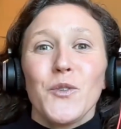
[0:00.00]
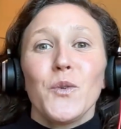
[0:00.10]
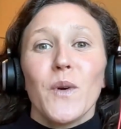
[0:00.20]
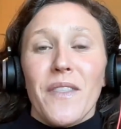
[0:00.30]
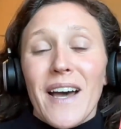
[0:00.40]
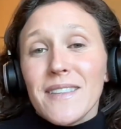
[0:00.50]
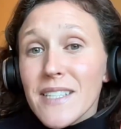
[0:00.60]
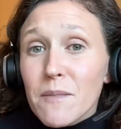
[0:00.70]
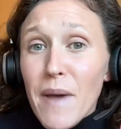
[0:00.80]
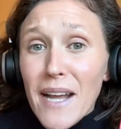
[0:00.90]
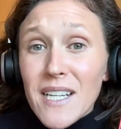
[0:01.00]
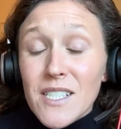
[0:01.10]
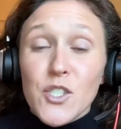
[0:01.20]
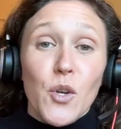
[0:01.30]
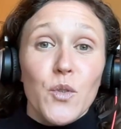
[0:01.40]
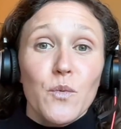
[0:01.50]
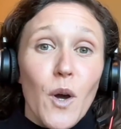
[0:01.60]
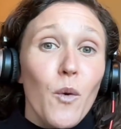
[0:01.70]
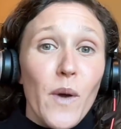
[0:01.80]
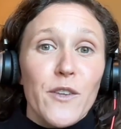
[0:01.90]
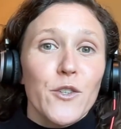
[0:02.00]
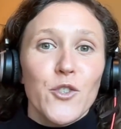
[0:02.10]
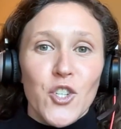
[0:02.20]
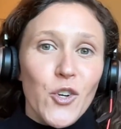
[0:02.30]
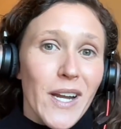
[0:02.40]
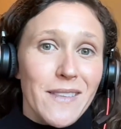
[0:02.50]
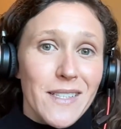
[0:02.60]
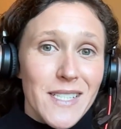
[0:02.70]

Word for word: to that lead magnet so you know whether you should create the